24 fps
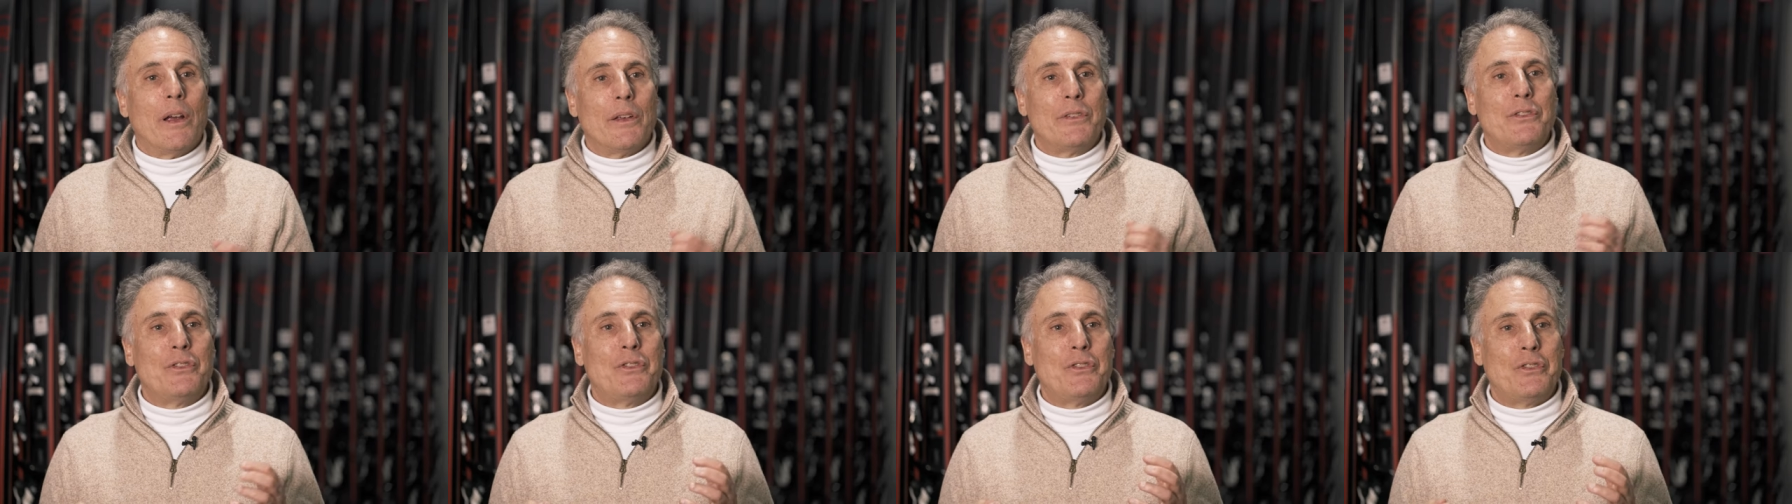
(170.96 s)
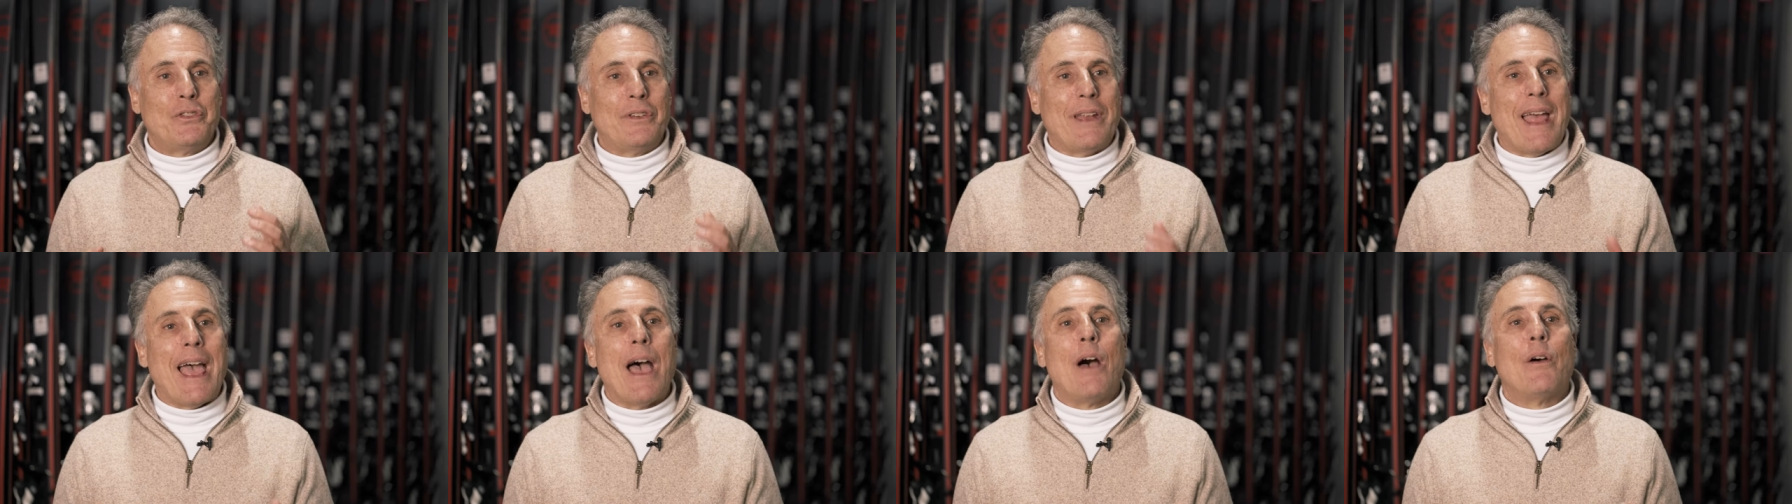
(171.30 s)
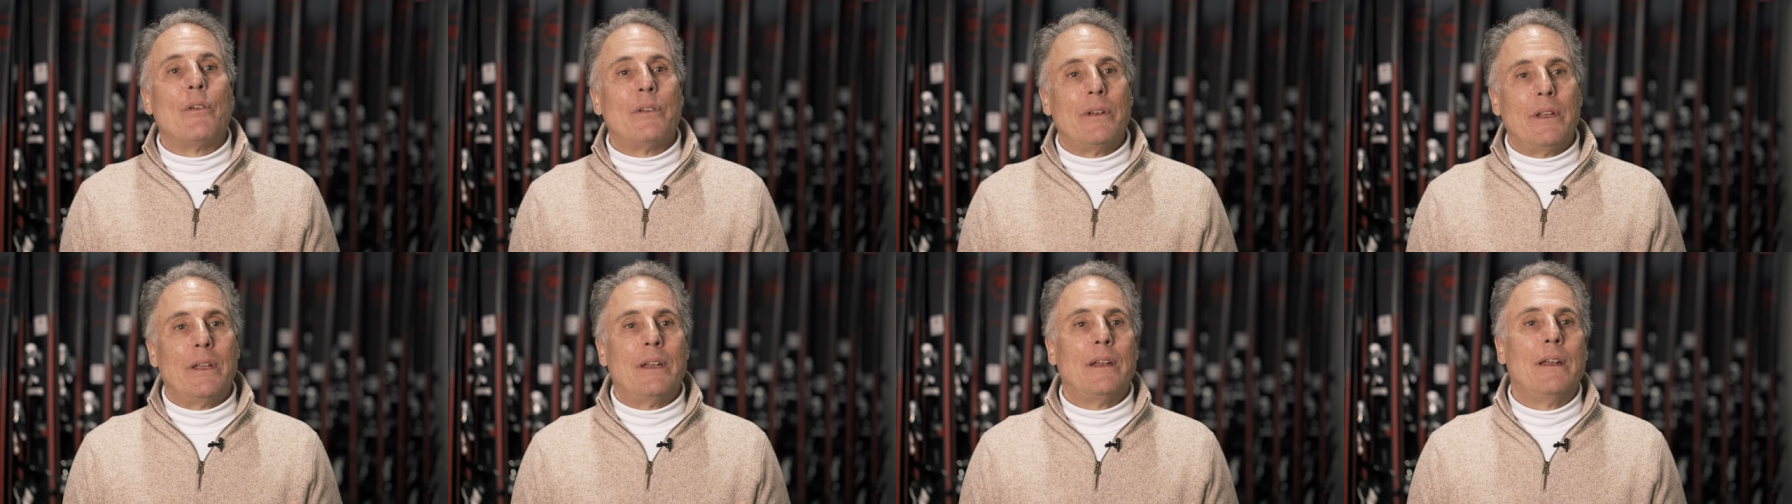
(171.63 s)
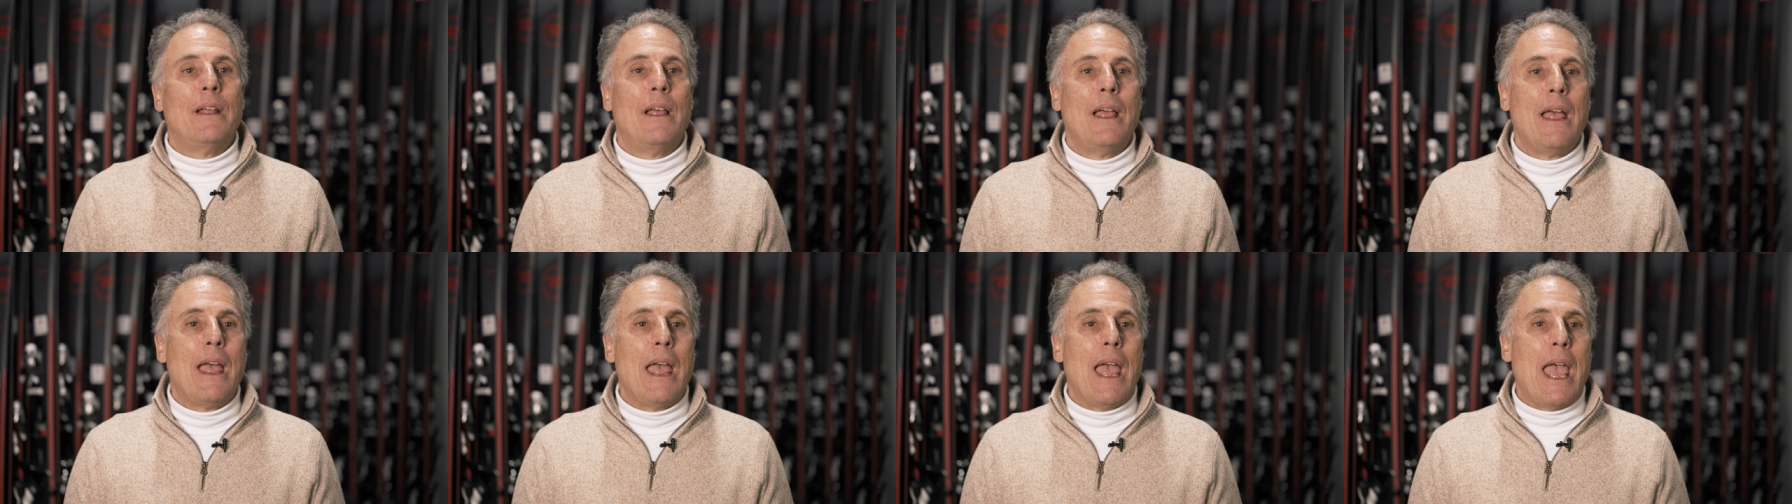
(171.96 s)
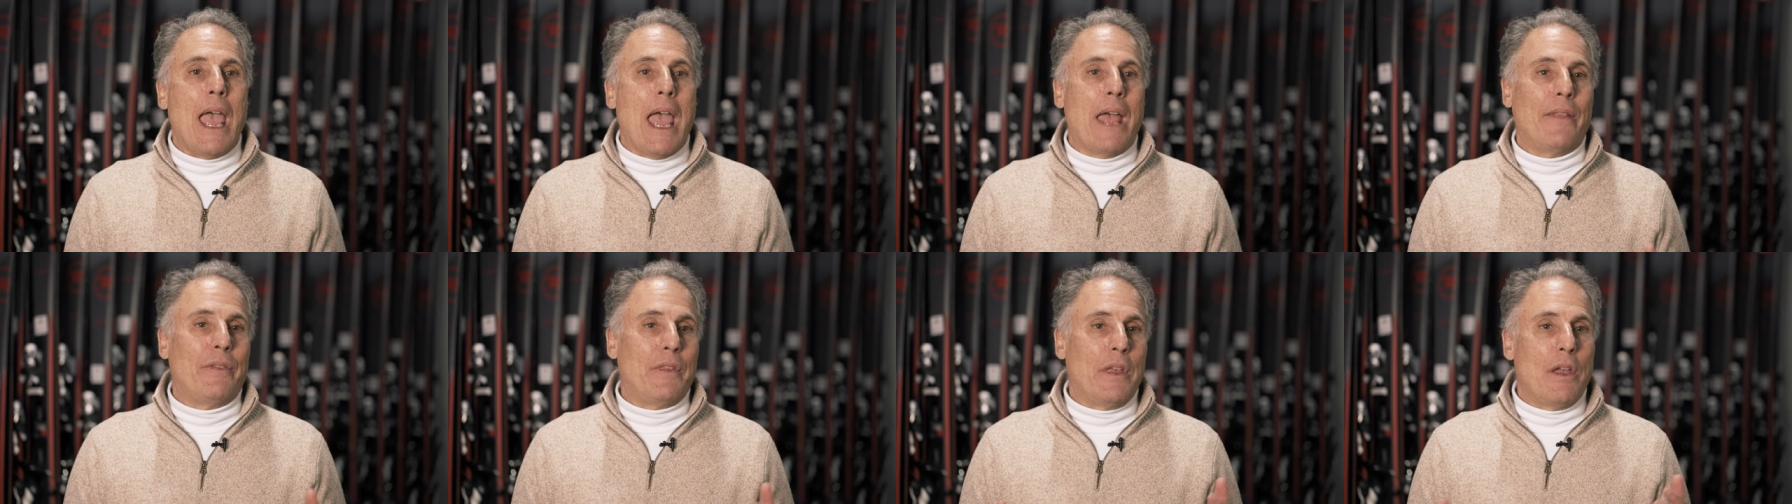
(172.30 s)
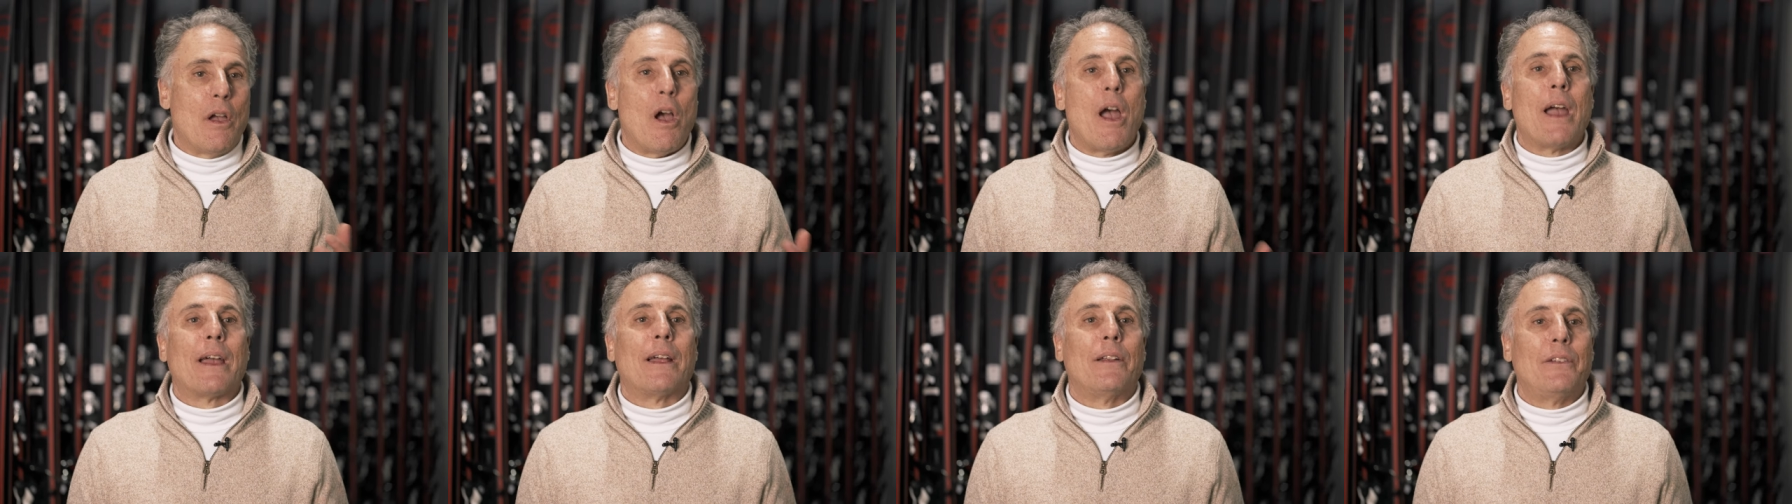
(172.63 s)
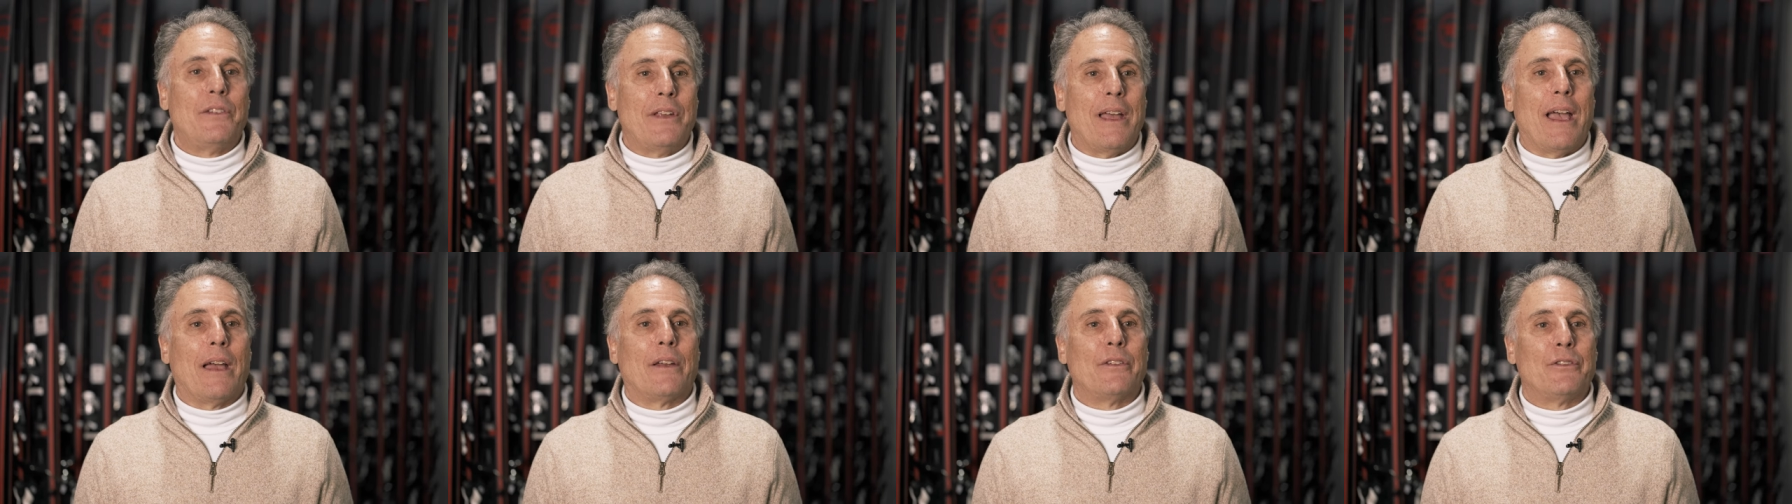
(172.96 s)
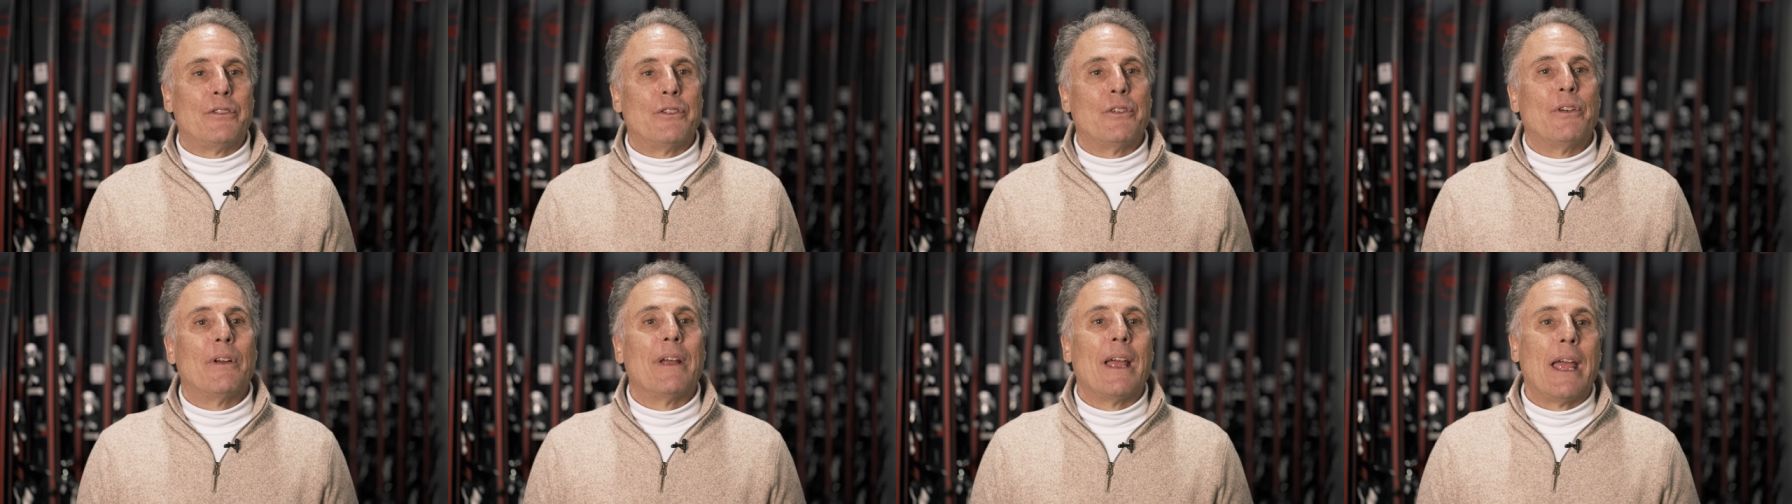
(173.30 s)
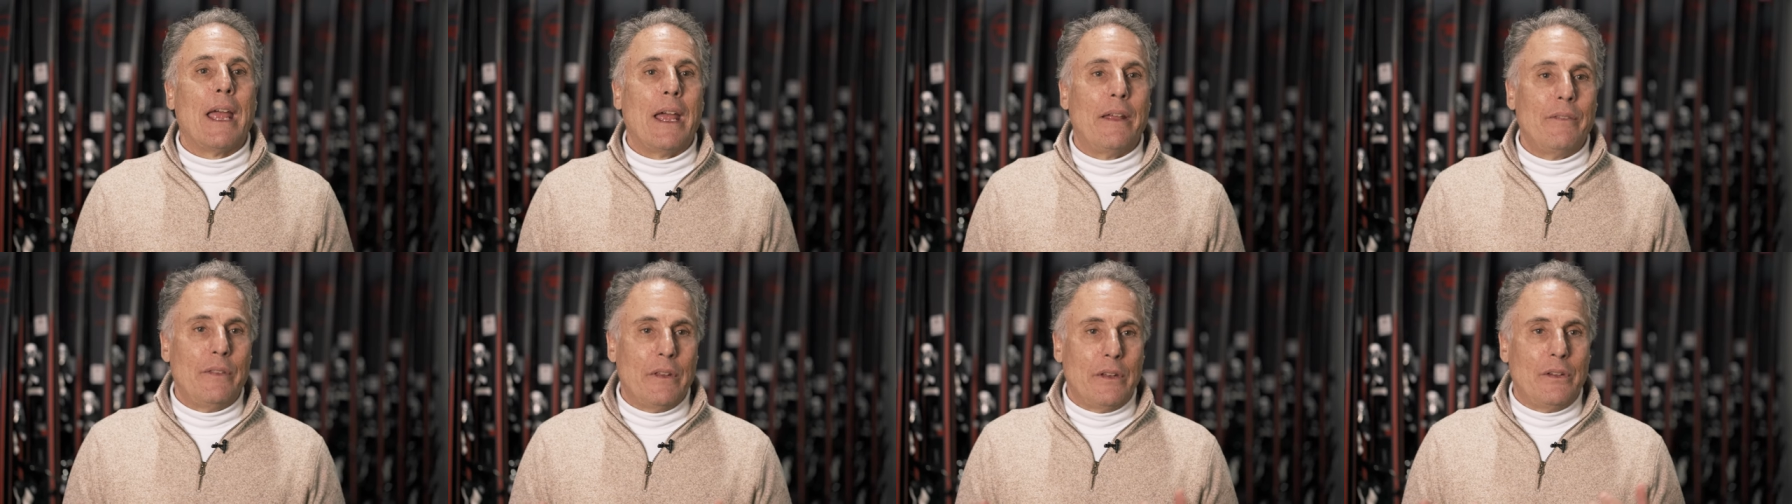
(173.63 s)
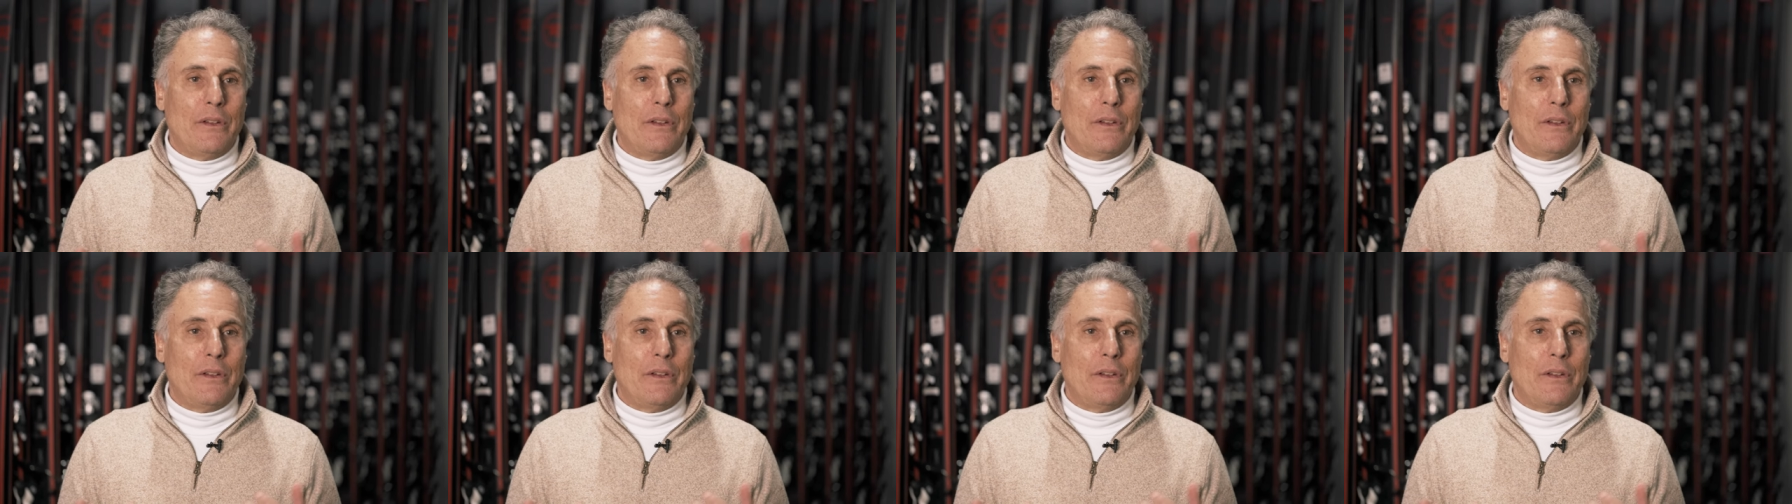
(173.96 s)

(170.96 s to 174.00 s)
astounded at the architecture and the